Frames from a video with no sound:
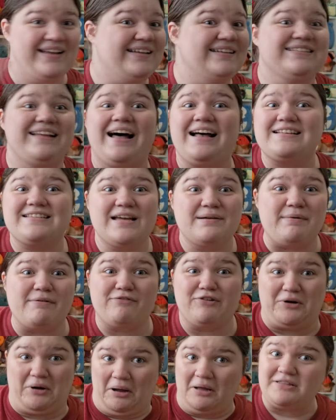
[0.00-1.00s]
last time I
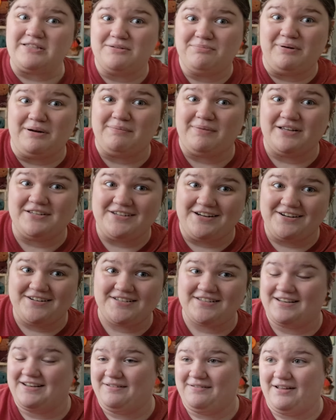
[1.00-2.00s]
forgot to bring my
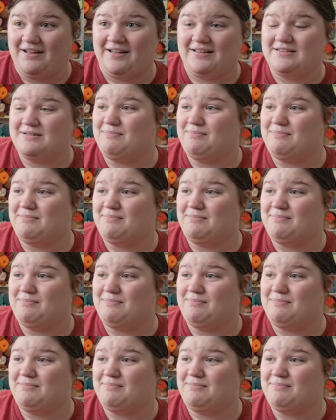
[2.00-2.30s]
chairs and then I had